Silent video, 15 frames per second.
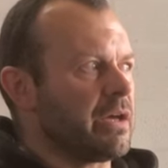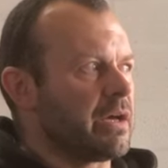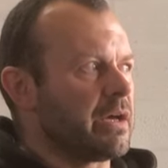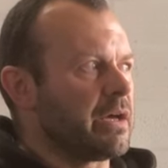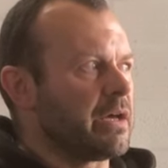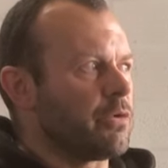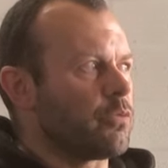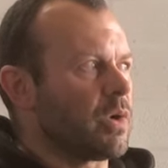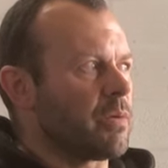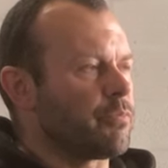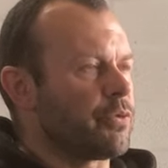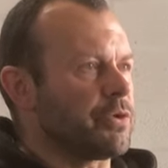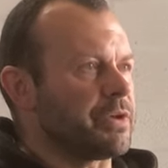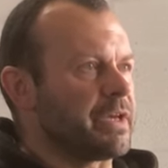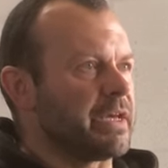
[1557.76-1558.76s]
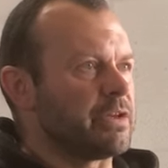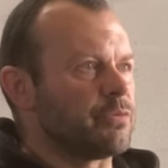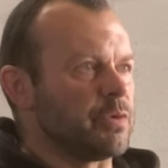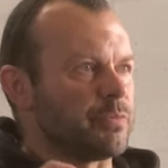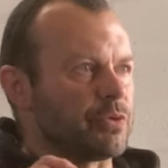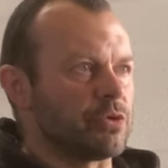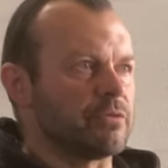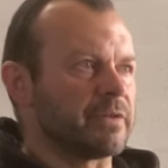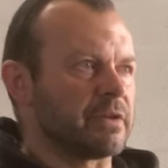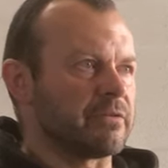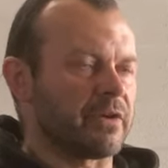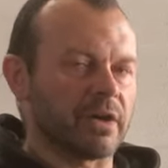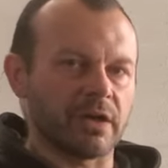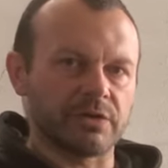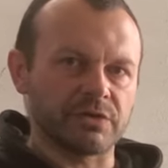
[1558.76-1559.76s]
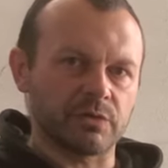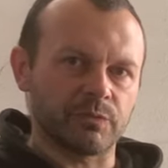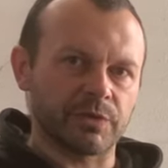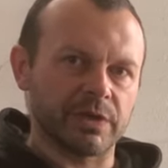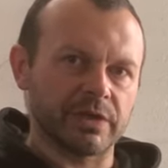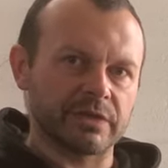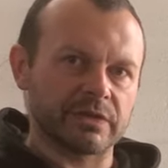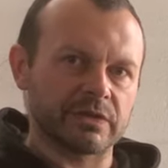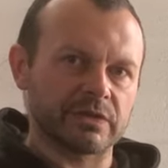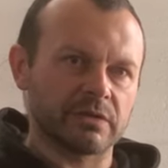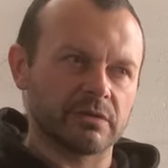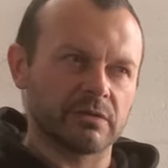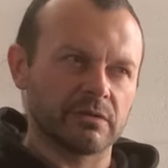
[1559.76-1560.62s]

Uh, 1.8, we proven 500 brakes.